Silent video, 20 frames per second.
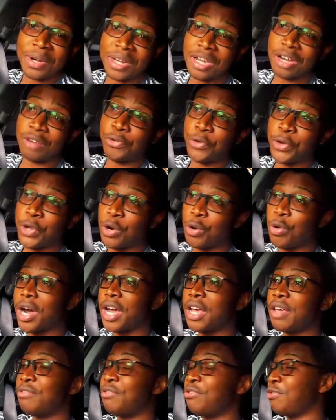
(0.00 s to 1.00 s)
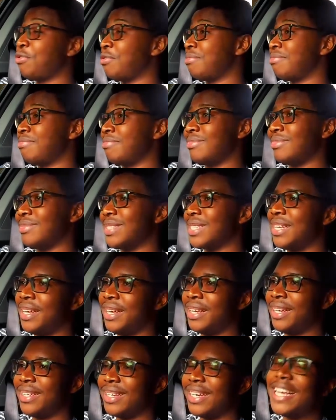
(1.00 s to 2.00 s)
car for your wife,
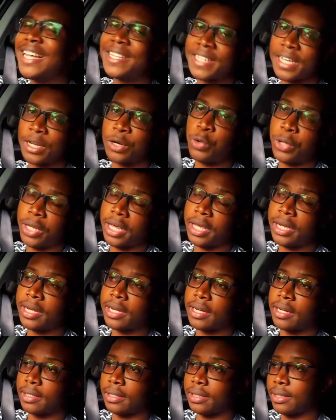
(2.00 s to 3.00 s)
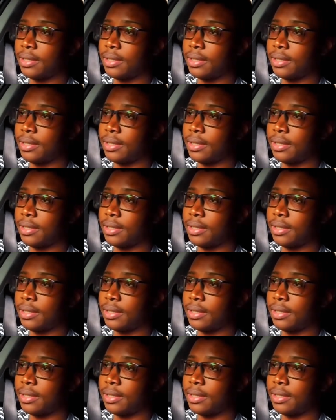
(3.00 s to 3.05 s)
it's an okay car.